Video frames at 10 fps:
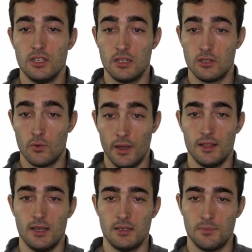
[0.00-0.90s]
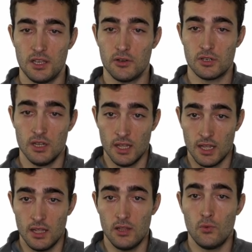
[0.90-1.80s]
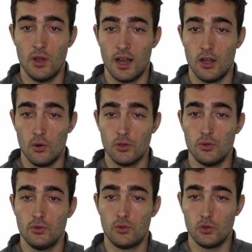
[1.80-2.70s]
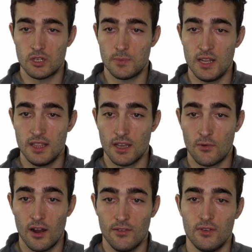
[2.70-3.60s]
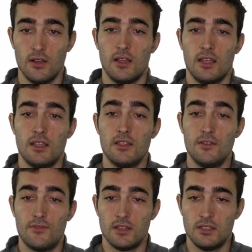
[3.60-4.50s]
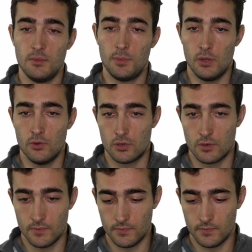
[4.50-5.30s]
This is quite nice because it will allow you to split the graph in different GPUs.